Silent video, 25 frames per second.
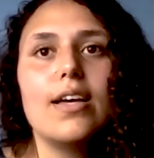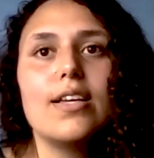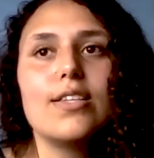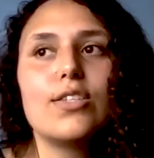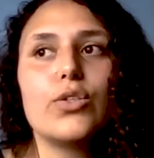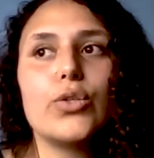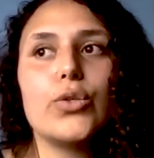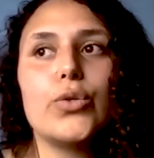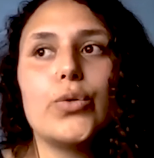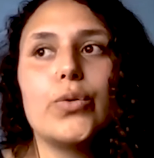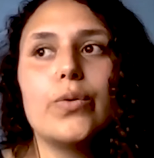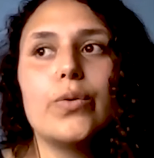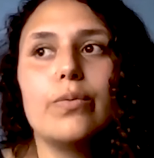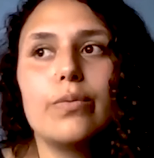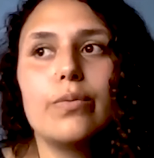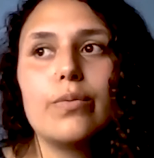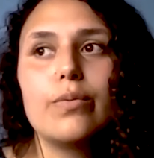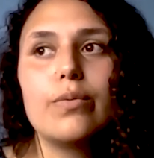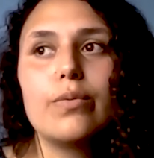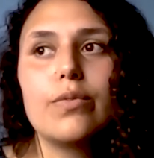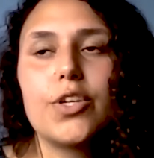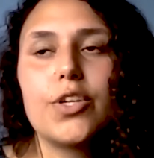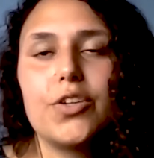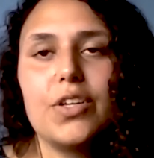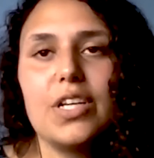So
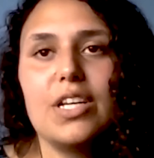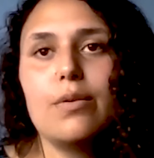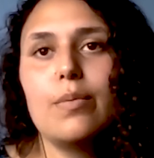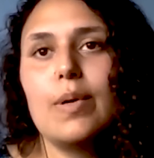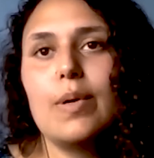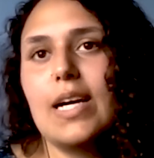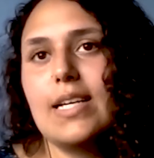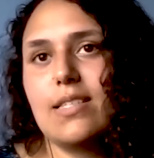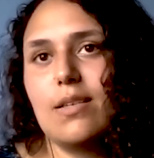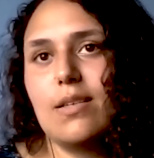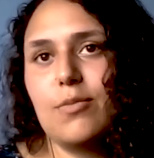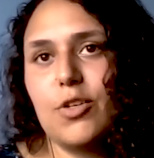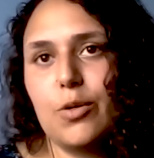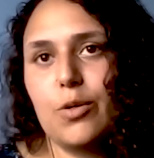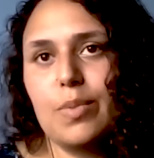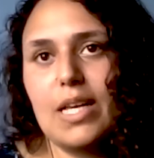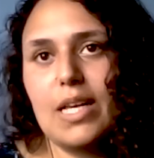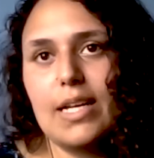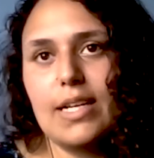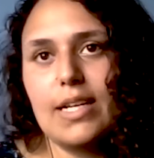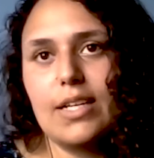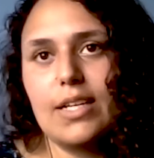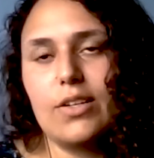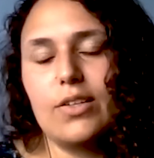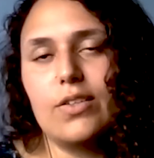career-wise, I'm not
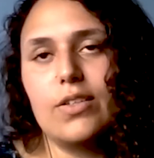planning